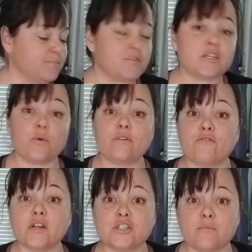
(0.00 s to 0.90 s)
So with
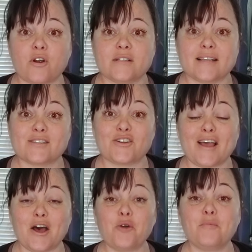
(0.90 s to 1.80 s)
Fridge Smarts, that's going to
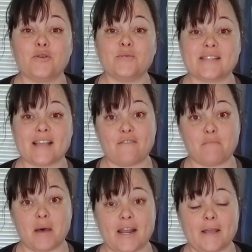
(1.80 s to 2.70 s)
help you save
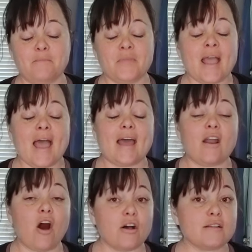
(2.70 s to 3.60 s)
money. And
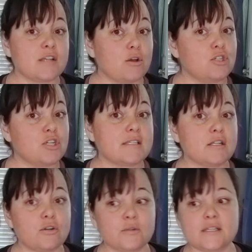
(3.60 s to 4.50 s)
also, just a
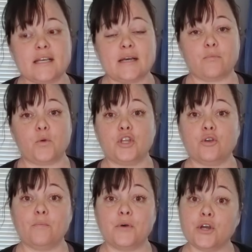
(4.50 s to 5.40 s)
little tip, when
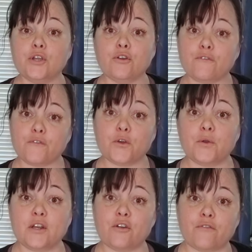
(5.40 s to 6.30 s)
you put your food
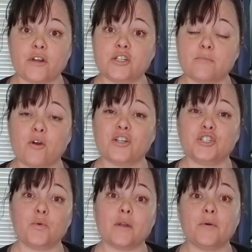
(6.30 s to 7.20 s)
in your Fridge Smarts,
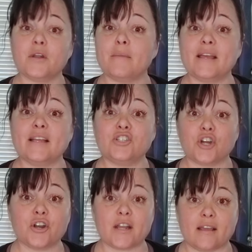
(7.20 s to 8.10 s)
you want to put them in
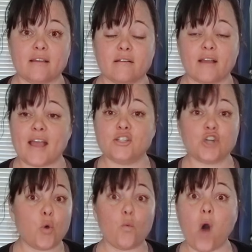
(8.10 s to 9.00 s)
dirty, okay?
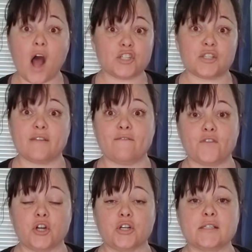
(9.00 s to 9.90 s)
Don't wash them
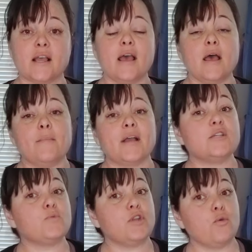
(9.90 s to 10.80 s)
first
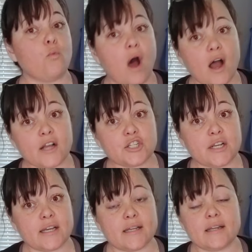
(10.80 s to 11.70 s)
because when you wash
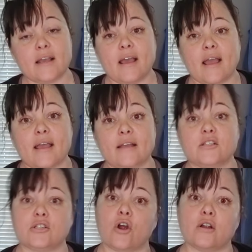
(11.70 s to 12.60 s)
it, it
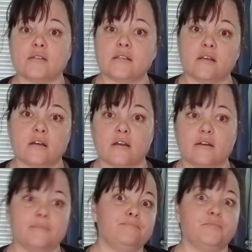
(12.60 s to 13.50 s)
starts
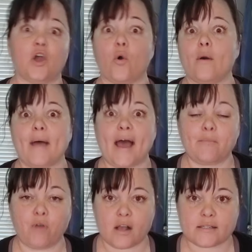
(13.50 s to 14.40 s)
the going bad
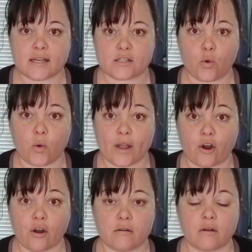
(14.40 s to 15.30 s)
process
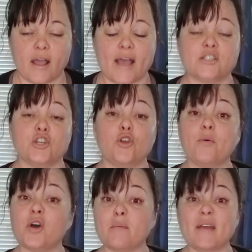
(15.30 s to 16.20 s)
quicker, okay? So you
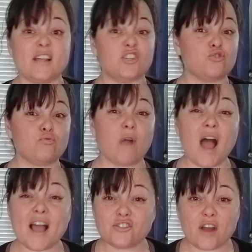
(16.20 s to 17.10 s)
put them in
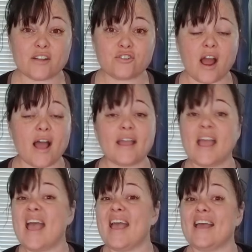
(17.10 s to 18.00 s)
dry,
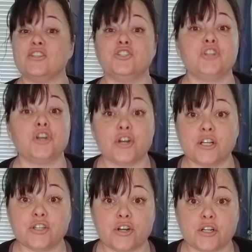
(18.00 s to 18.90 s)
and
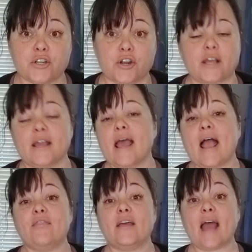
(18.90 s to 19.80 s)
dirty.
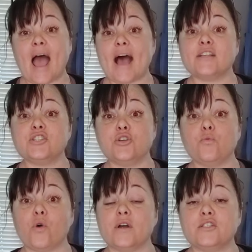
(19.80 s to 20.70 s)
And then as you
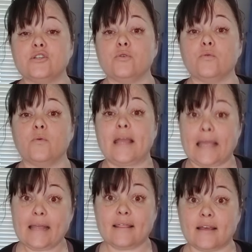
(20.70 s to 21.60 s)
want to
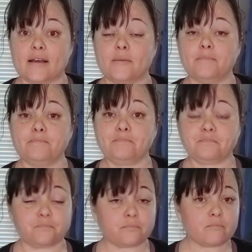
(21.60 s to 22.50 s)
eat them,
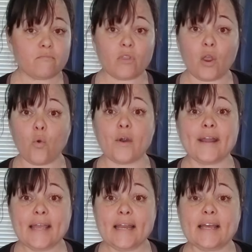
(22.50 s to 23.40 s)
or
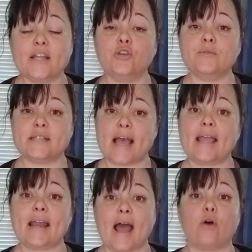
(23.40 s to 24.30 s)
eat it, you take
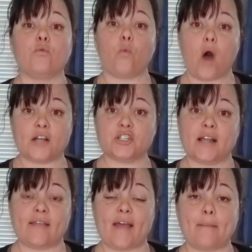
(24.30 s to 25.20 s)
it out and wash it
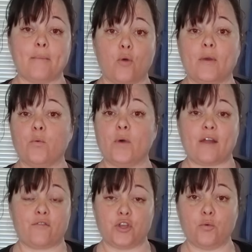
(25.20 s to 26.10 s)
at that moment,
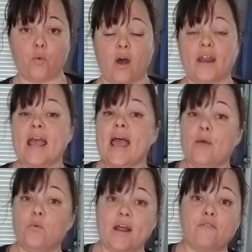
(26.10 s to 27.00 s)
whatever you want.
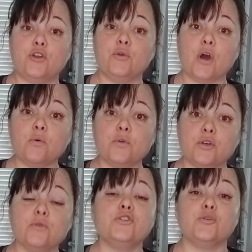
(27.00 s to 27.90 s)
And whatever you don't
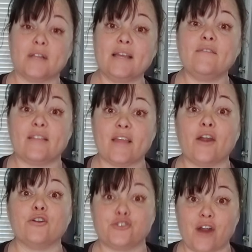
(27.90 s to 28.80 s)
use, you leave in
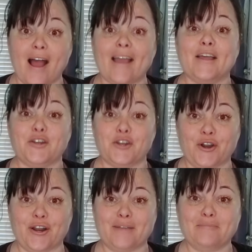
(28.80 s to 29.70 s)
there dry and
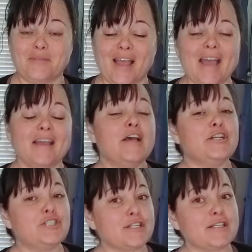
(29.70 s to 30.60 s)
dirty. Okay?
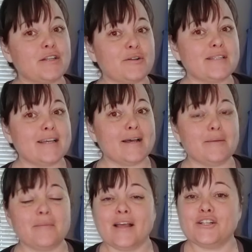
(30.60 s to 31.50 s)
Just a little tip.
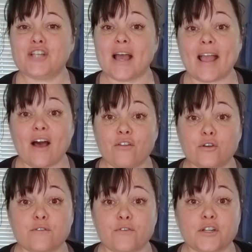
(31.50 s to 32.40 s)
Check out
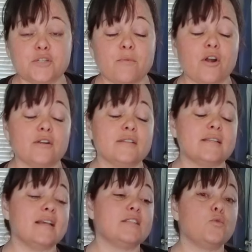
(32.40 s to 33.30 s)
those Fridge Smarts.
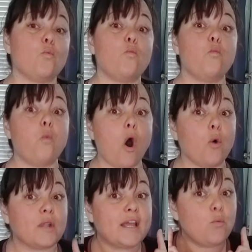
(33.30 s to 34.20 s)
It's
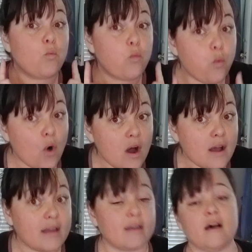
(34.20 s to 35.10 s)
only
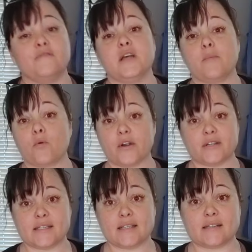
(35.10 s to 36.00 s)
one of
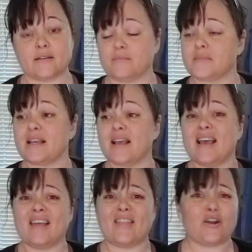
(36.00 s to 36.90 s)
Tupperware's systems
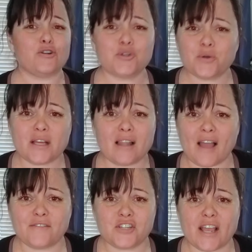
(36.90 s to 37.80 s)
that are truly
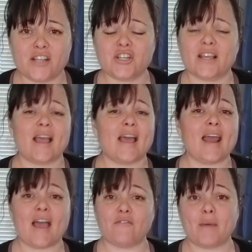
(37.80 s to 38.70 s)
life-changing, and
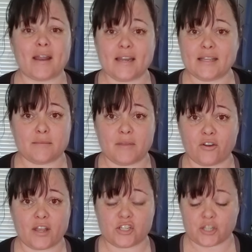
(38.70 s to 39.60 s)
everybody needs them in
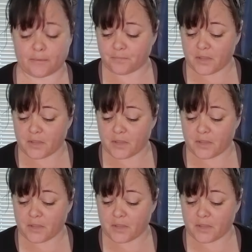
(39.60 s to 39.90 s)
their kitchen.